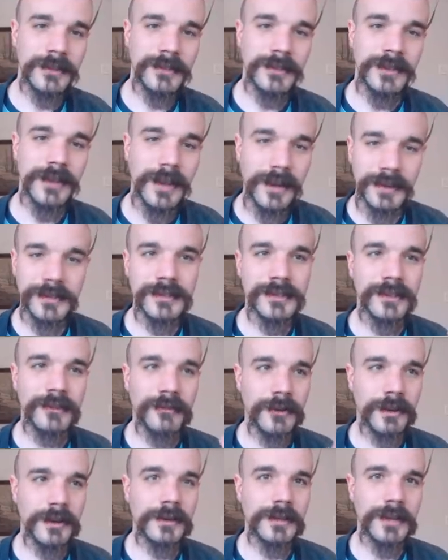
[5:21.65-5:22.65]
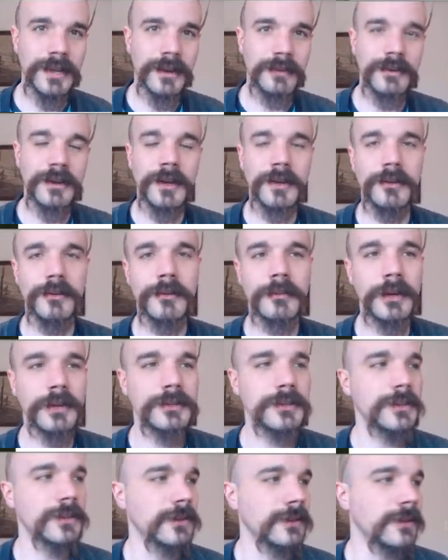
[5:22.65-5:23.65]
It's nice to finally have color
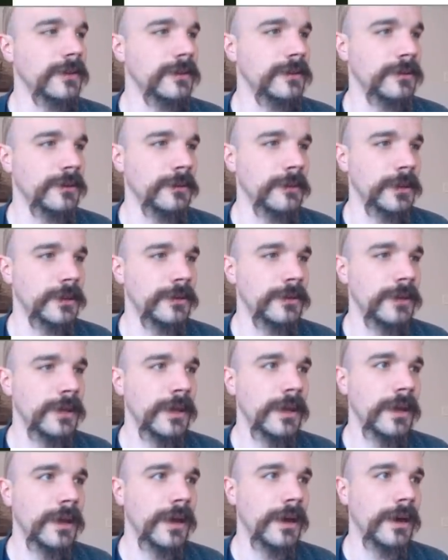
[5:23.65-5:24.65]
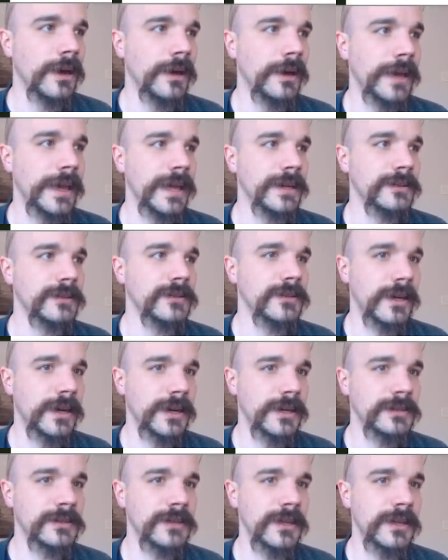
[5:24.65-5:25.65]
emojis in the terminal. Uh, and it's
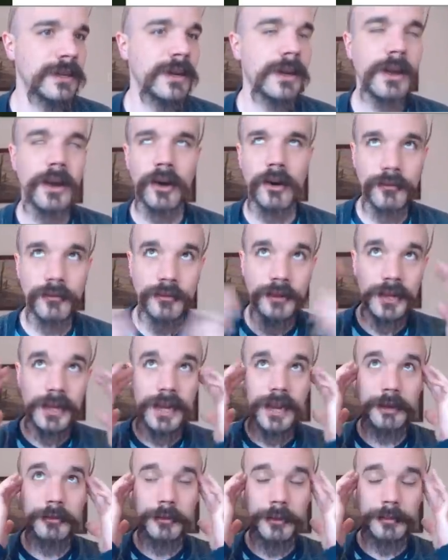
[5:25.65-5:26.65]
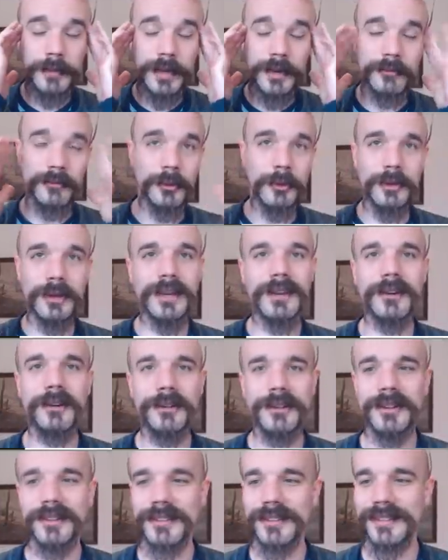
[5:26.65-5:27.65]
nice that hopefully I will be avoiding
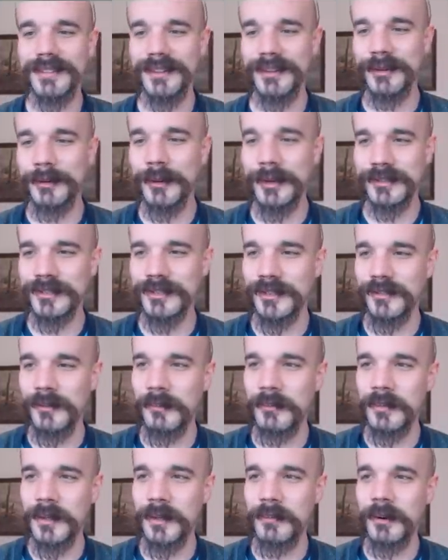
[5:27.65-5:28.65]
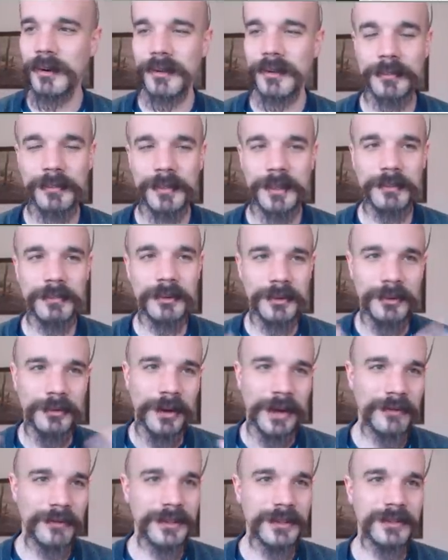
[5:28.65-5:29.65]
all the, the questions from people. All the people
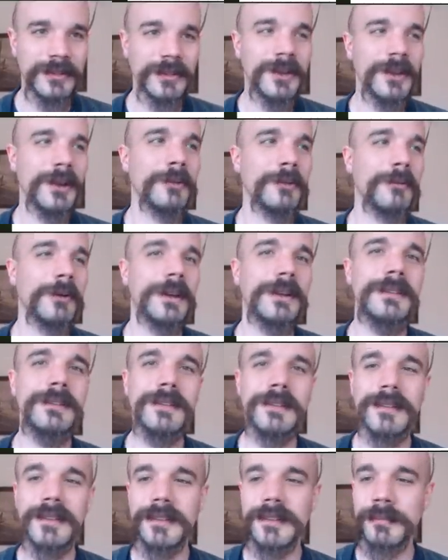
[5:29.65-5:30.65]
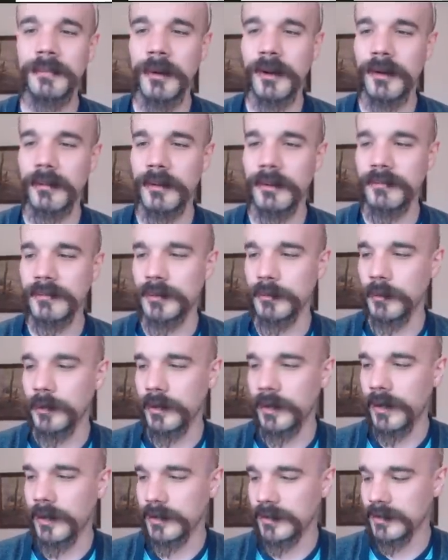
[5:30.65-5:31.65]
who have the run into these problems will
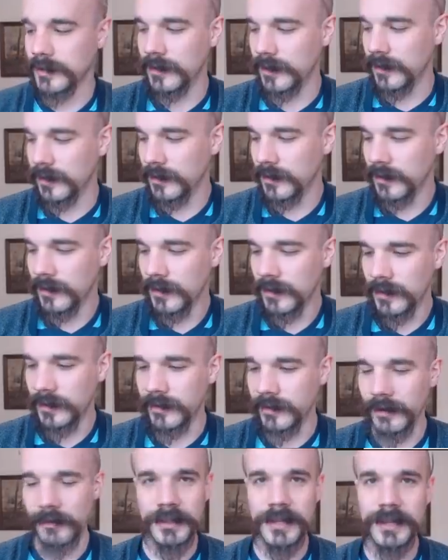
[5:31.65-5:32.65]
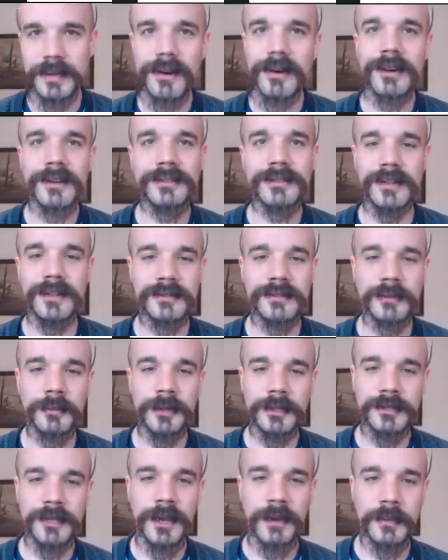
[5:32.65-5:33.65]
not uh, not be lost as to
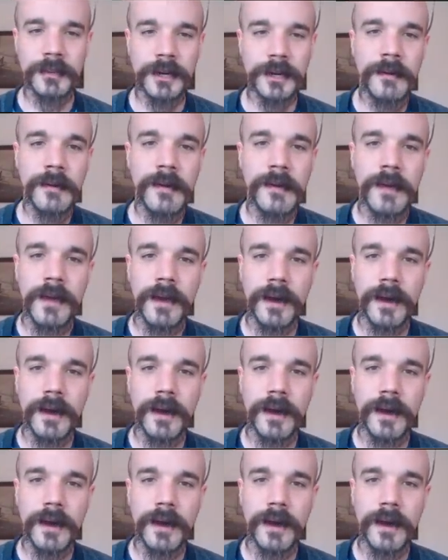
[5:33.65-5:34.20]
what's happening.